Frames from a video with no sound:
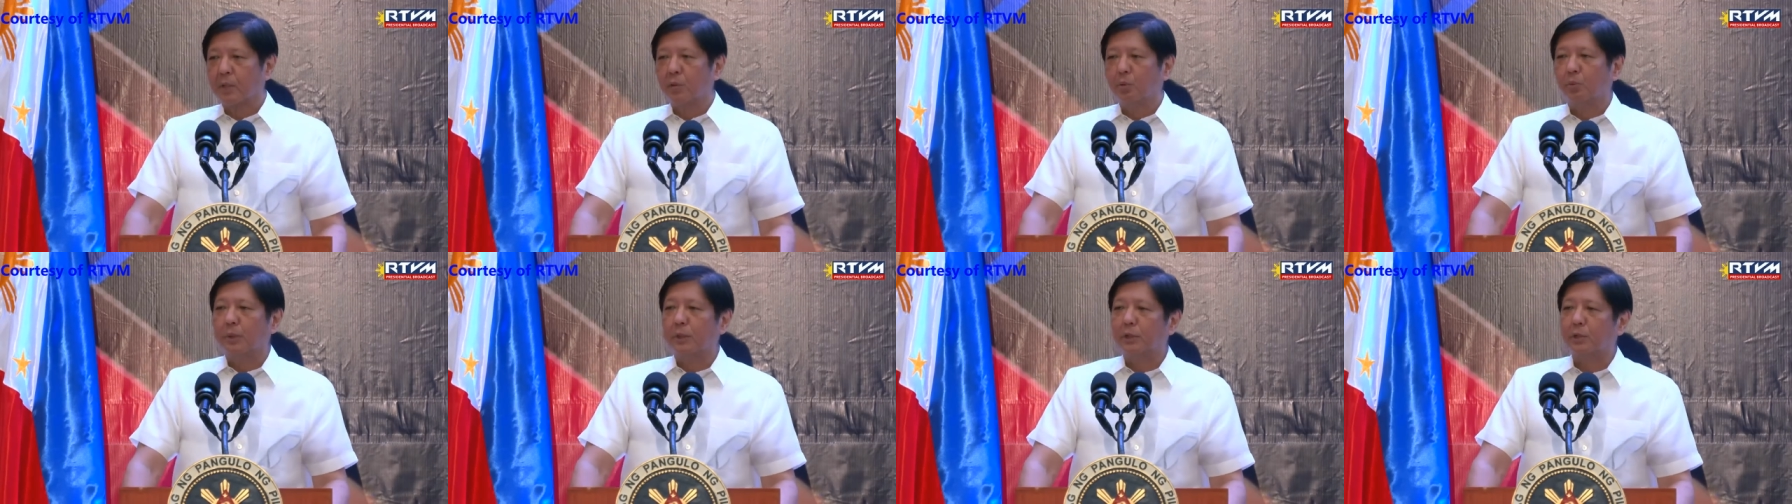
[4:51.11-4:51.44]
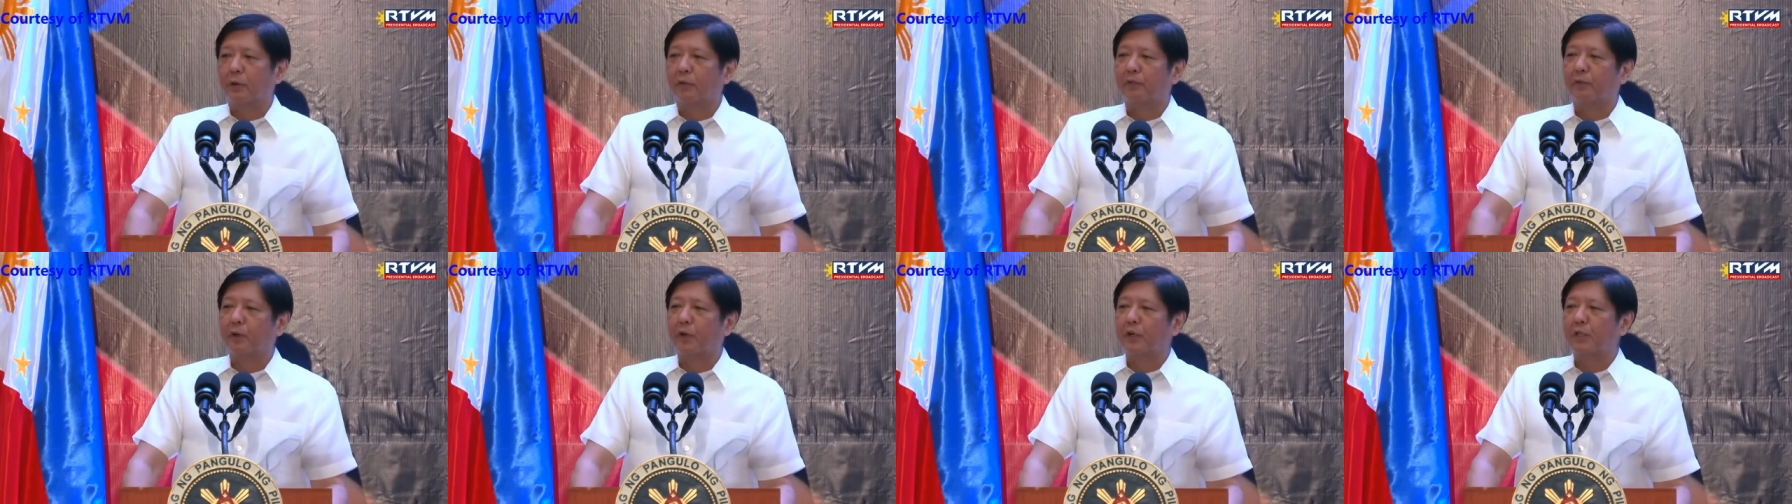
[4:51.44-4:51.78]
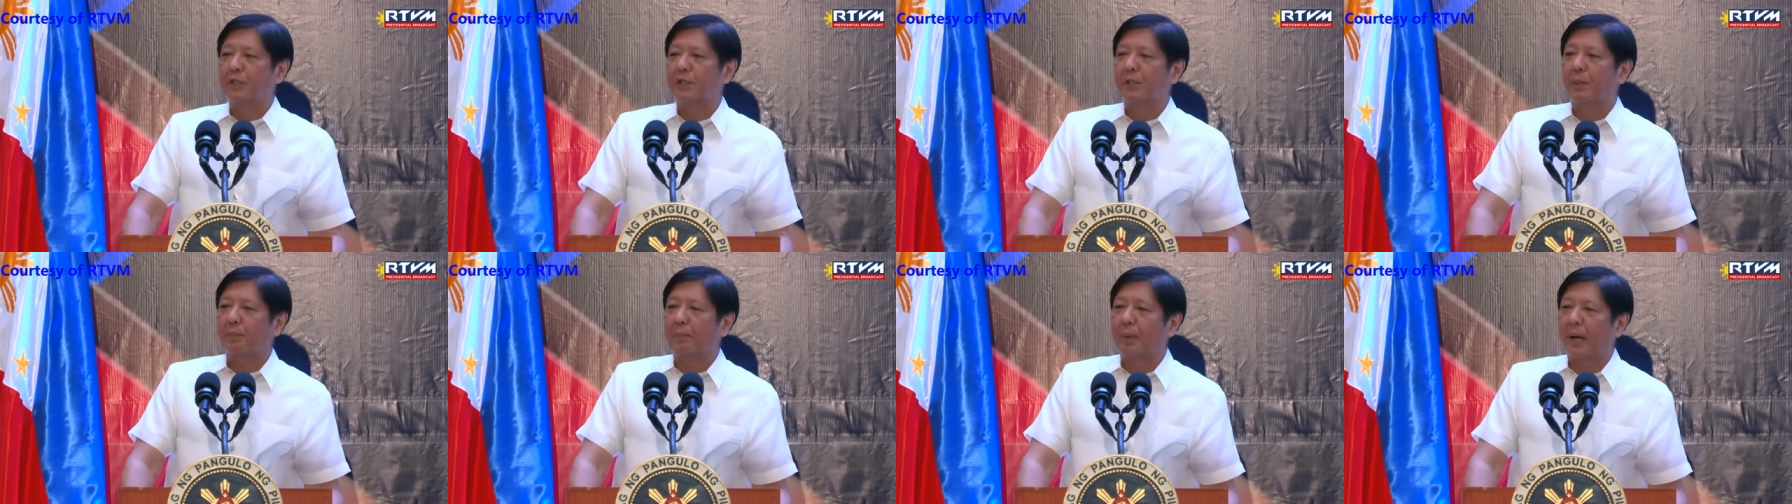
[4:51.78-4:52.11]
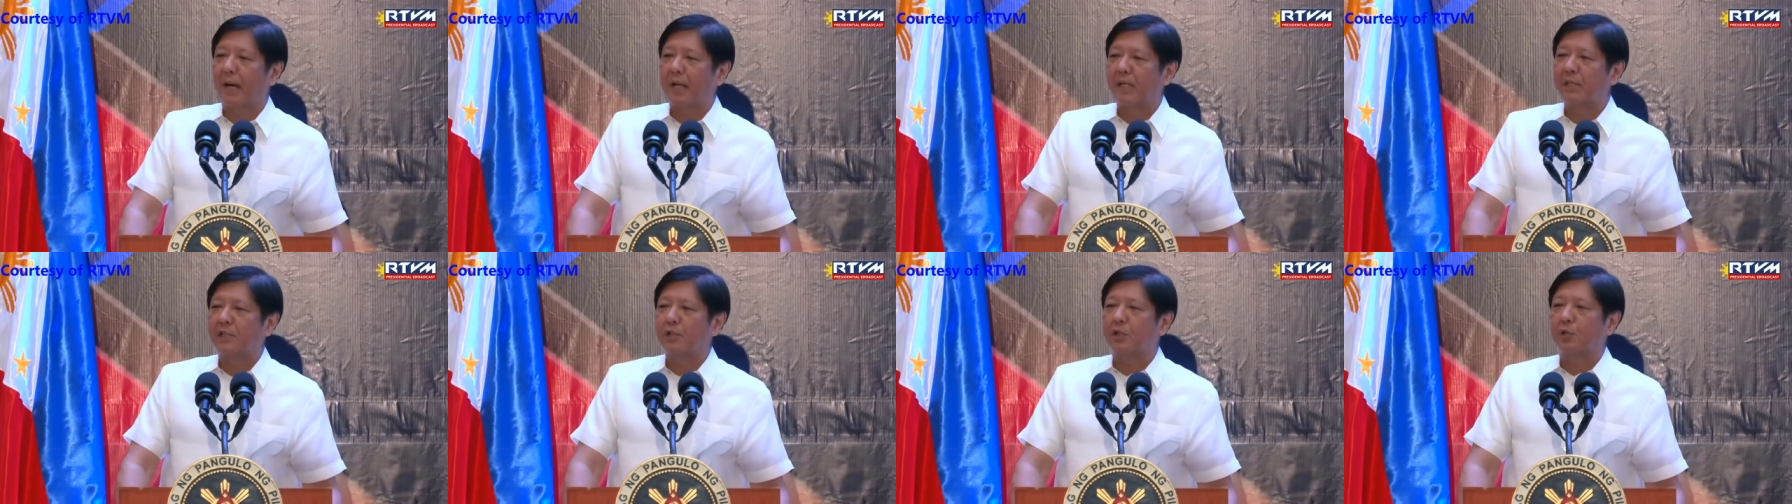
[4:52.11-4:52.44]
we traverse the
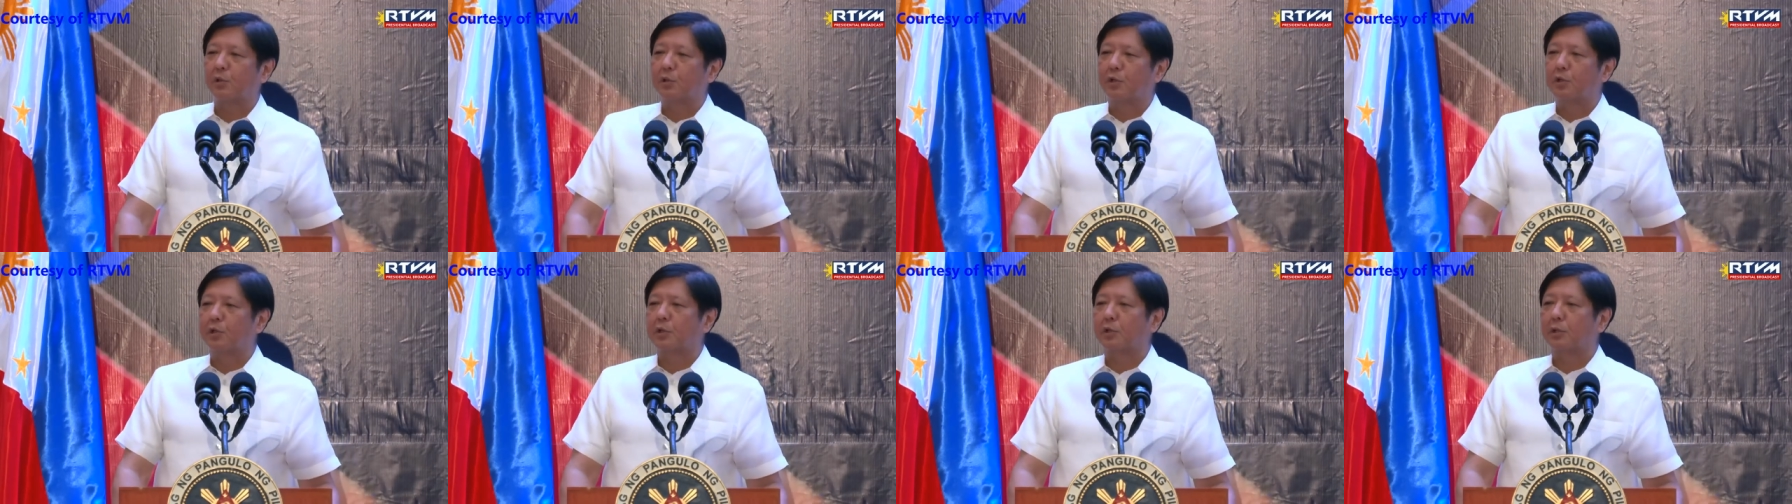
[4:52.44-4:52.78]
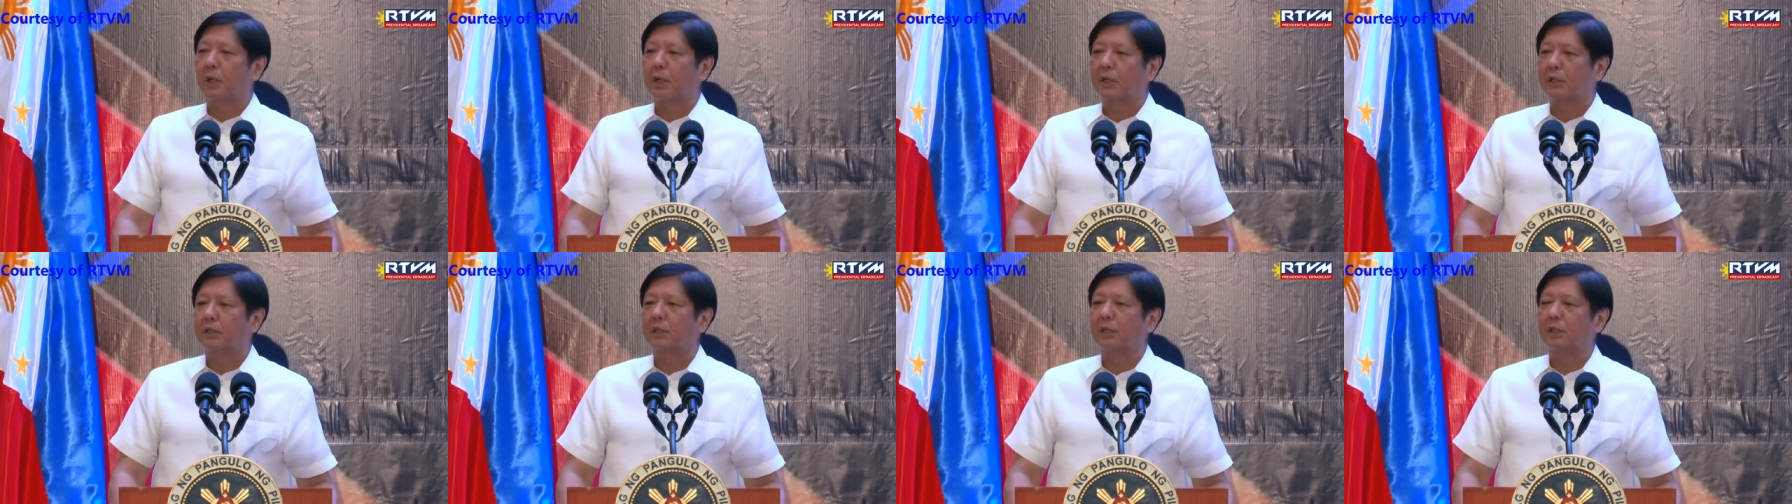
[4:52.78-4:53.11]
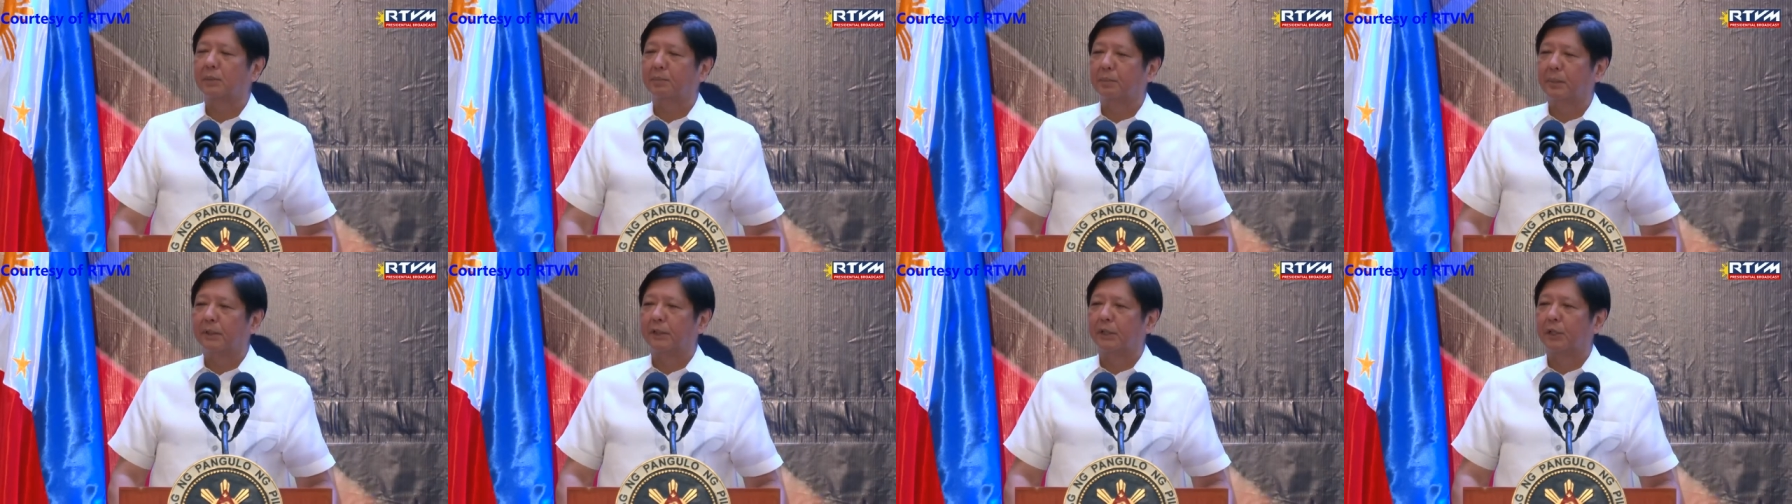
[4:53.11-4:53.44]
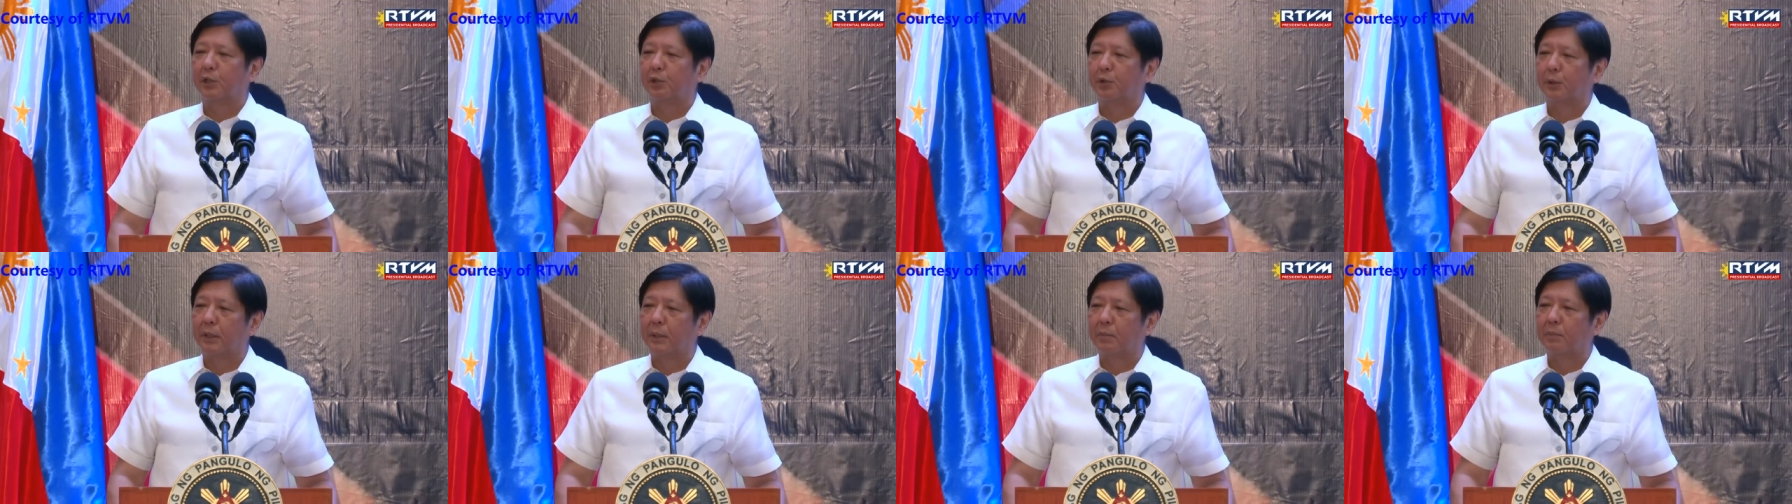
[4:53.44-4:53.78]
paths constructed by the
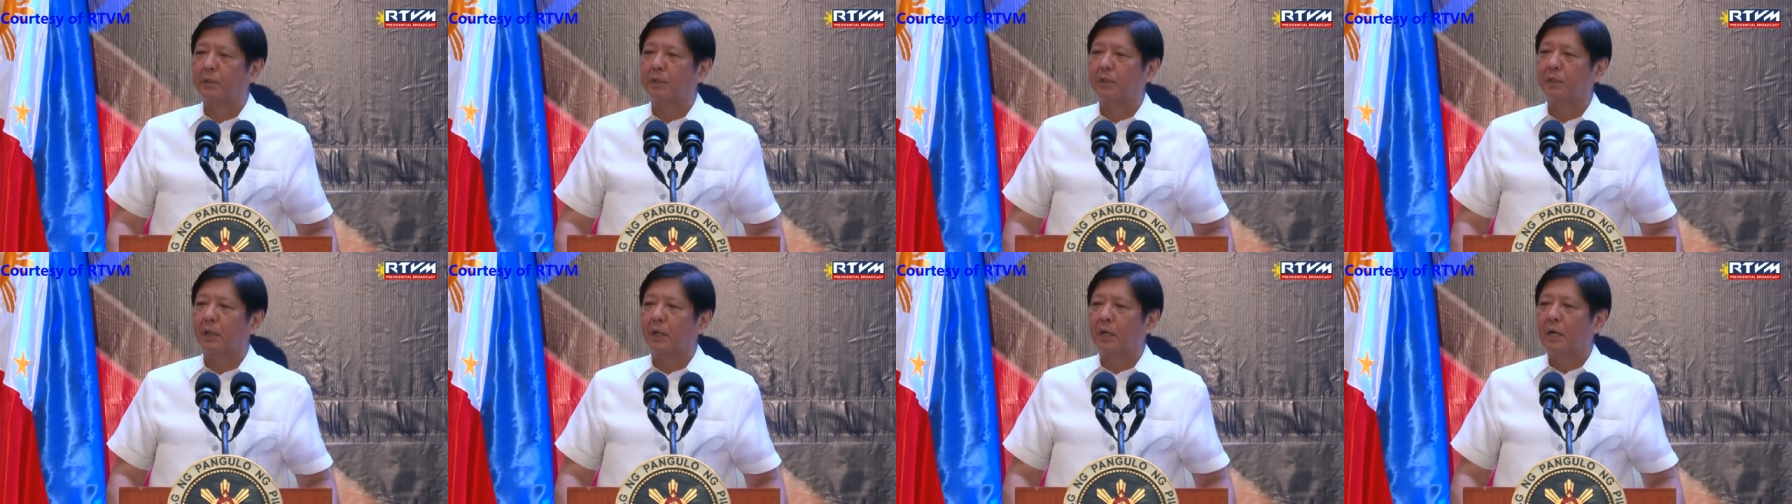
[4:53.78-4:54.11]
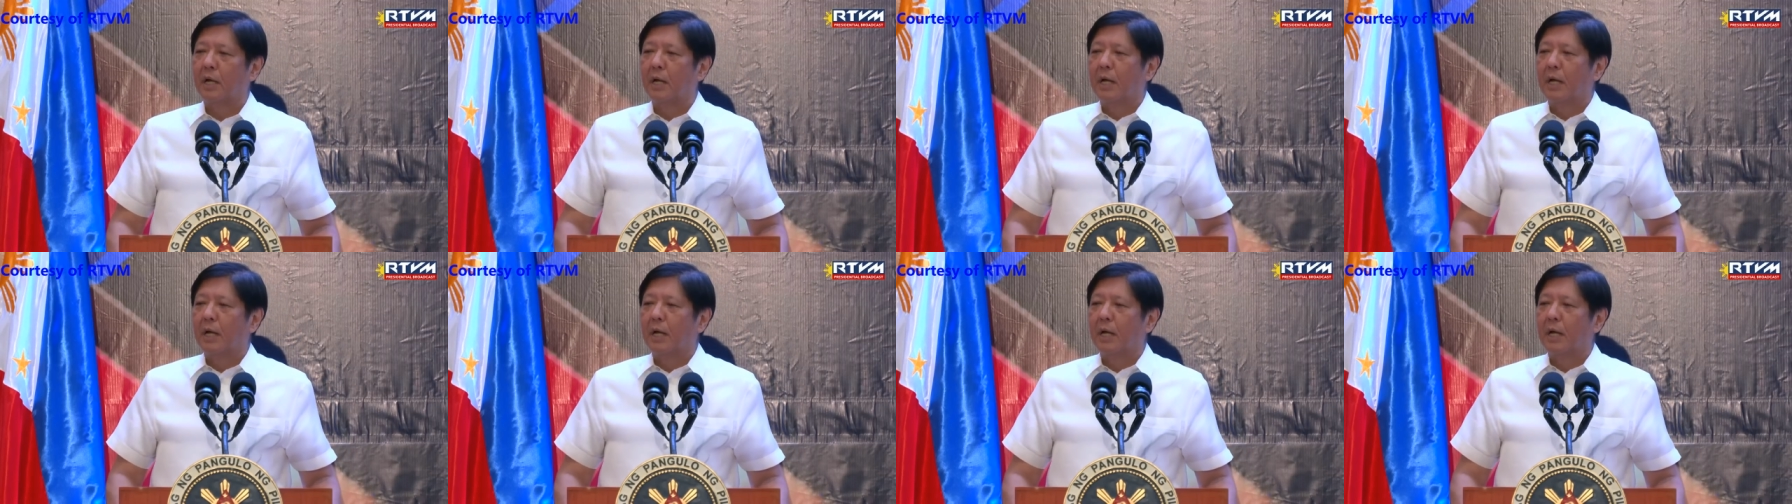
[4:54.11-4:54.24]
dreams